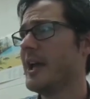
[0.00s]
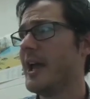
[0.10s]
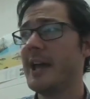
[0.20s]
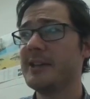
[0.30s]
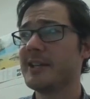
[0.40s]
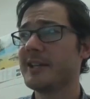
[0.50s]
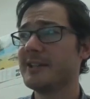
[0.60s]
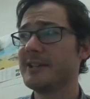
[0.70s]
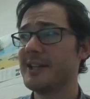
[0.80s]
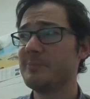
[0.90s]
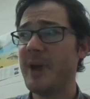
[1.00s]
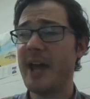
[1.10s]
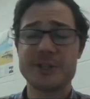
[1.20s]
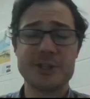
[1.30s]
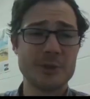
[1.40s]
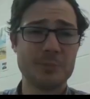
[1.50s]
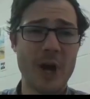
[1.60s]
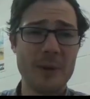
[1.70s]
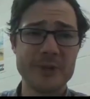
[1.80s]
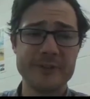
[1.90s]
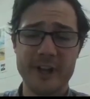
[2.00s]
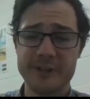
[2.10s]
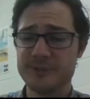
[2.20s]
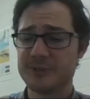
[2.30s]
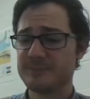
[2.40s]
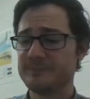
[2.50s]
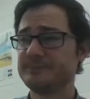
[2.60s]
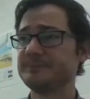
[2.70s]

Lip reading: and it can impact your property values.